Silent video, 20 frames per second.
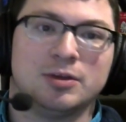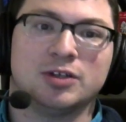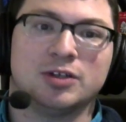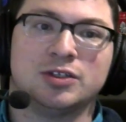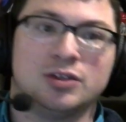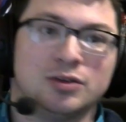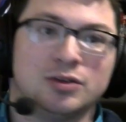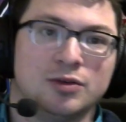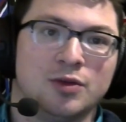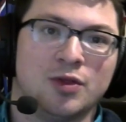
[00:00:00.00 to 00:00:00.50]

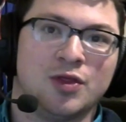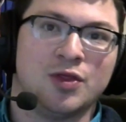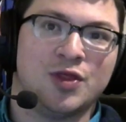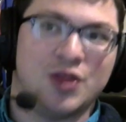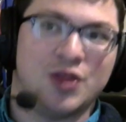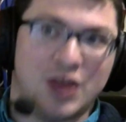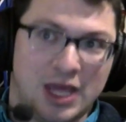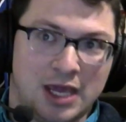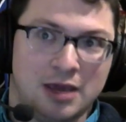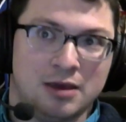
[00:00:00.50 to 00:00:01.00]
to
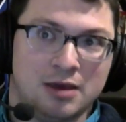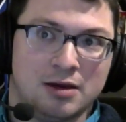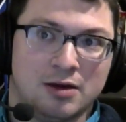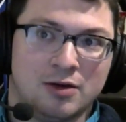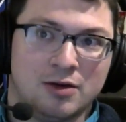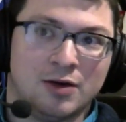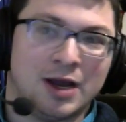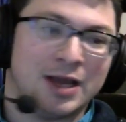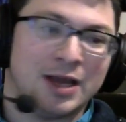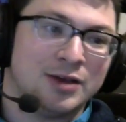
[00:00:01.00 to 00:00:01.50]
the
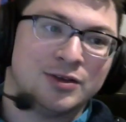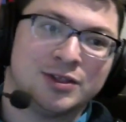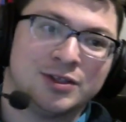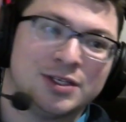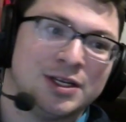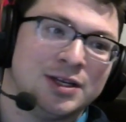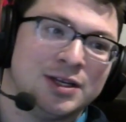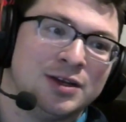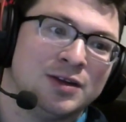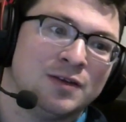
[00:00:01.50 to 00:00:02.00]
Ohio
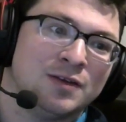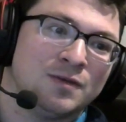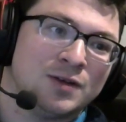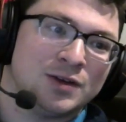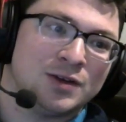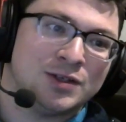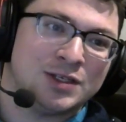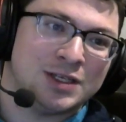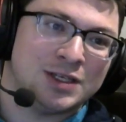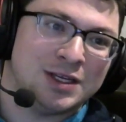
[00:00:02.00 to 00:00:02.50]
State
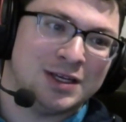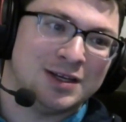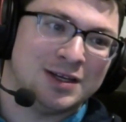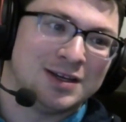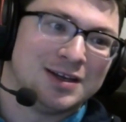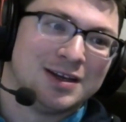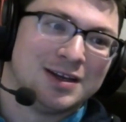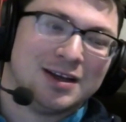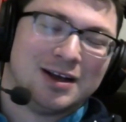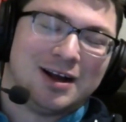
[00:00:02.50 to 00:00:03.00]
University.
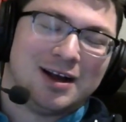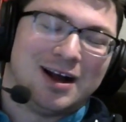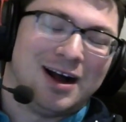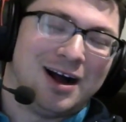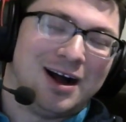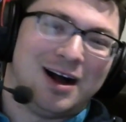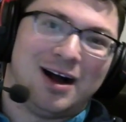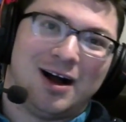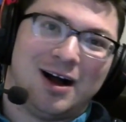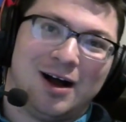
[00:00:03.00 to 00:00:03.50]

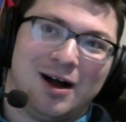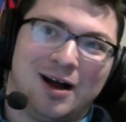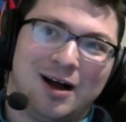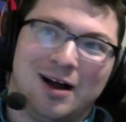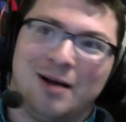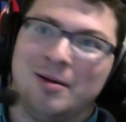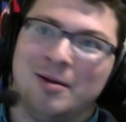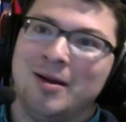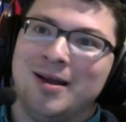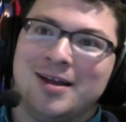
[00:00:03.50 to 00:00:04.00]

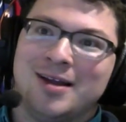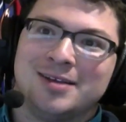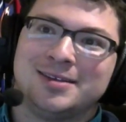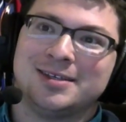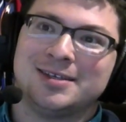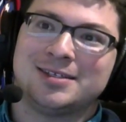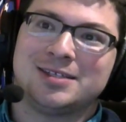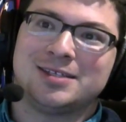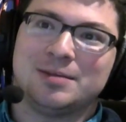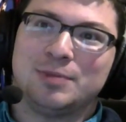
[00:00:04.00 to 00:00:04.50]
Uh,
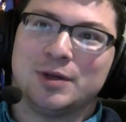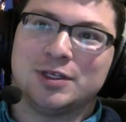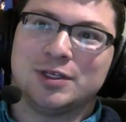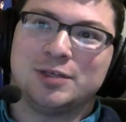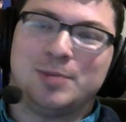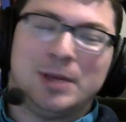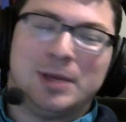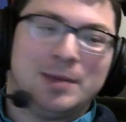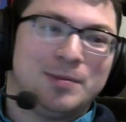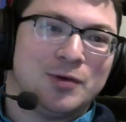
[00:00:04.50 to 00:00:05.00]
just a bunch of
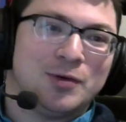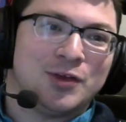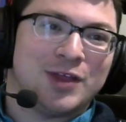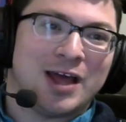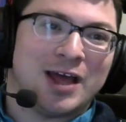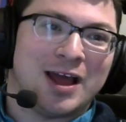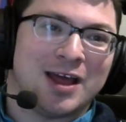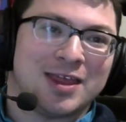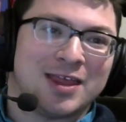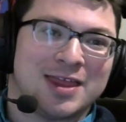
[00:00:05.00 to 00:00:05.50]
people
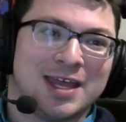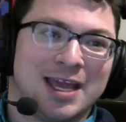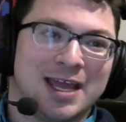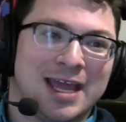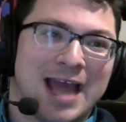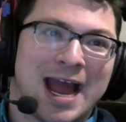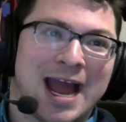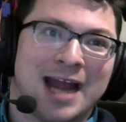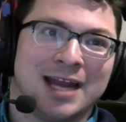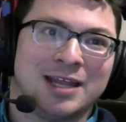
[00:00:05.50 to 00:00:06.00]
that think
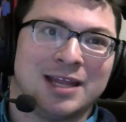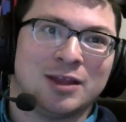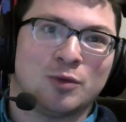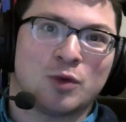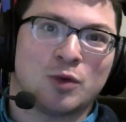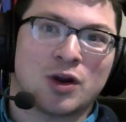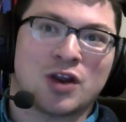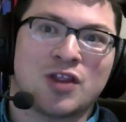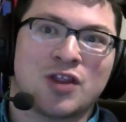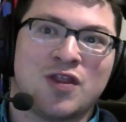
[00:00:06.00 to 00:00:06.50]
adding the
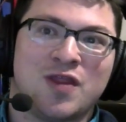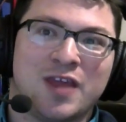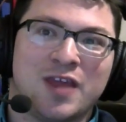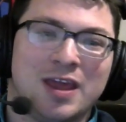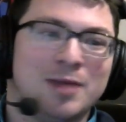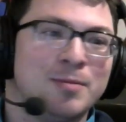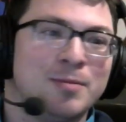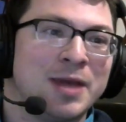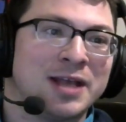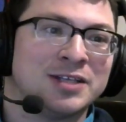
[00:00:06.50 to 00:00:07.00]
word
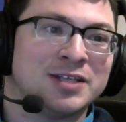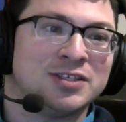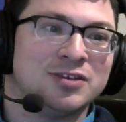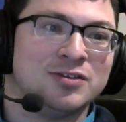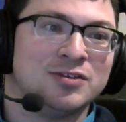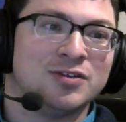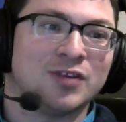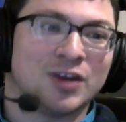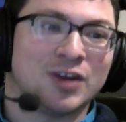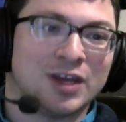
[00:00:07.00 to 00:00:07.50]
"the" makes you
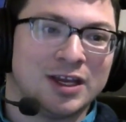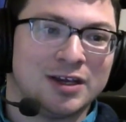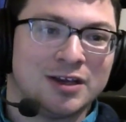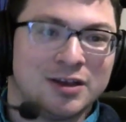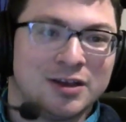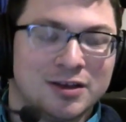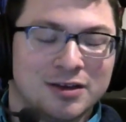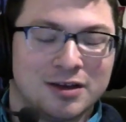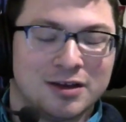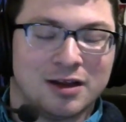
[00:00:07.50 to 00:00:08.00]

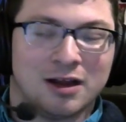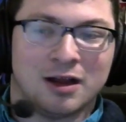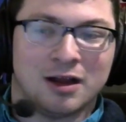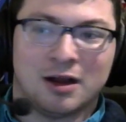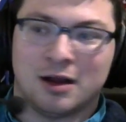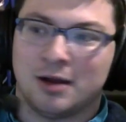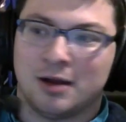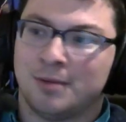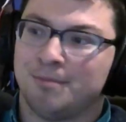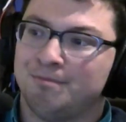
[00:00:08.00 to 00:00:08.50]
unique.
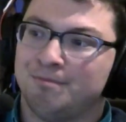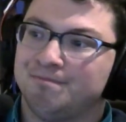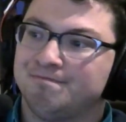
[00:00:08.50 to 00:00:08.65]
Um,